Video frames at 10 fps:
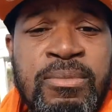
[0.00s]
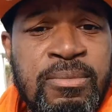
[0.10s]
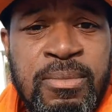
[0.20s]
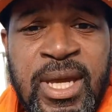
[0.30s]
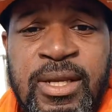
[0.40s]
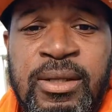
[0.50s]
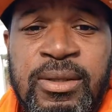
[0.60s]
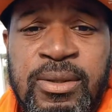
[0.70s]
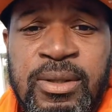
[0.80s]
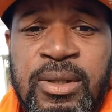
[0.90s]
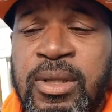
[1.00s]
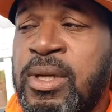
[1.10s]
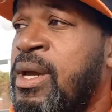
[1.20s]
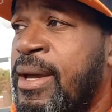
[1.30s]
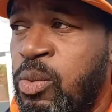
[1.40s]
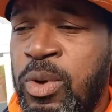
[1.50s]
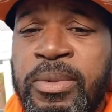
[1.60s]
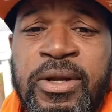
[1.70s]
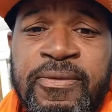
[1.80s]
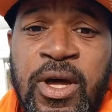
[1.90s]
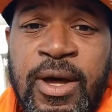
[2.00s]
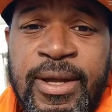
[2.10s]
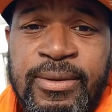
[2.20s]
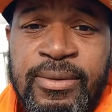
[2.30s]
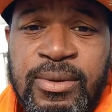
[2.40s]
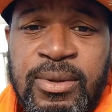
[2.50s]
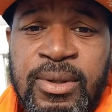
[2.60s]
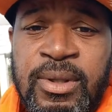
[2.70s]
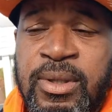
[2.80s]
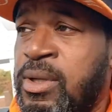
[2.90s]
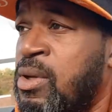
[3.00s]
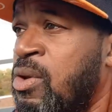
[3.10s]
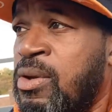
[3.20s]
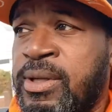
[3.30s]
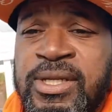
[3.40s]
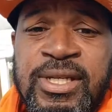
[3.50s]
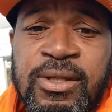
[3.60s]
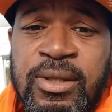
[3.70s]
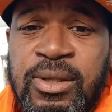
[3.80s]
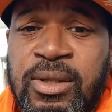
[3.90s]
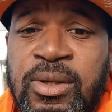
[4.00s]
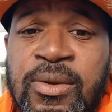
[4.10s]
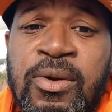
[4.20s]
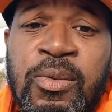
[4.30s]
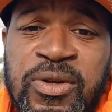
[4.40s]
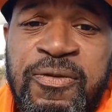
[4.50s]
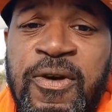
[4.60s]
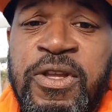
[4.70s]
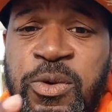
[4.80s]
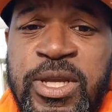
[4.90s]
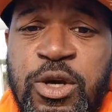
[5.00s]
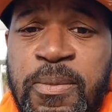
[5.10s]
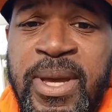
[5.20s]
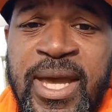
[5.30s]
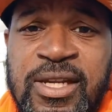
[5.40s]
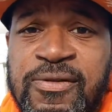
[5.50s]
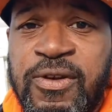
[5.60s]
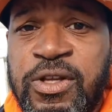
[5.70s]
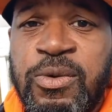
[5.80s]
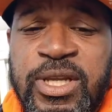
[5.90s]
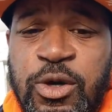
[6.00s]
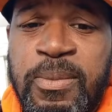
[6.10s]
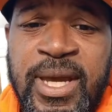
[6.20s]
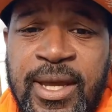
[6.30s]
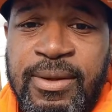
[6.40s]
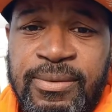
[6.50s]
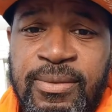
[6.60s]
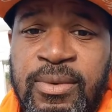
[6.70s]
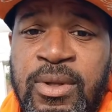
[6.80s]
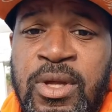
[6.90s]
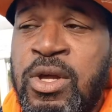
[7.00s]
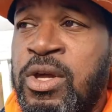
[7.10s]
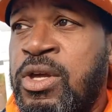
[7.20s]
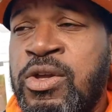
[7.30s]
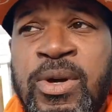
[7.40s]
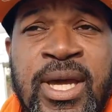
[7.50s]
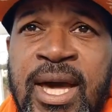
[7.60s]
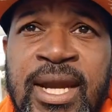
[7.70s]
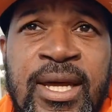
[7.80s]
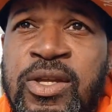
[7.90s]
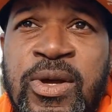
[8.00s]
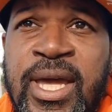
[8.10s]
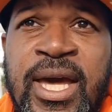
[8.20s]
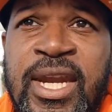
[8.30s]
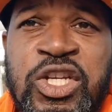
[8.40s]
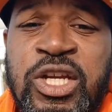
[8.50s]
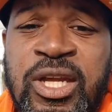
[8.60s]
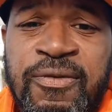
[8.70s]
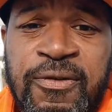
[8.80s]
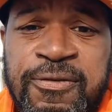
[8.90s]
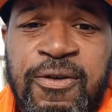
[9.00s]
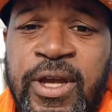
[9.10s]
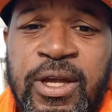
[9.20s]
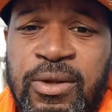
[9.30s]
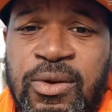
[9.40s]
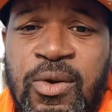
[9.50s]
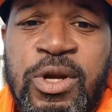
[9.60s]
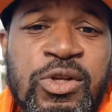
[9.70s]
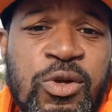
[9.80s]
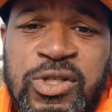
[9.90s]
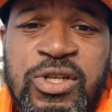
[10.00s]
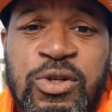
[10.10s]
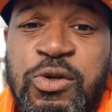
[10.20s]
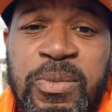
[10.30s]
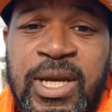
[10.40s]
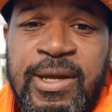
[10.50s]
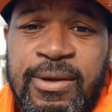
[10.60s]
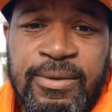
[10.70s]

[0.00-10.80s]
Men and women of God, listen, what's for you and your man is for you and your man. You ain't gotta shake it for free on social media.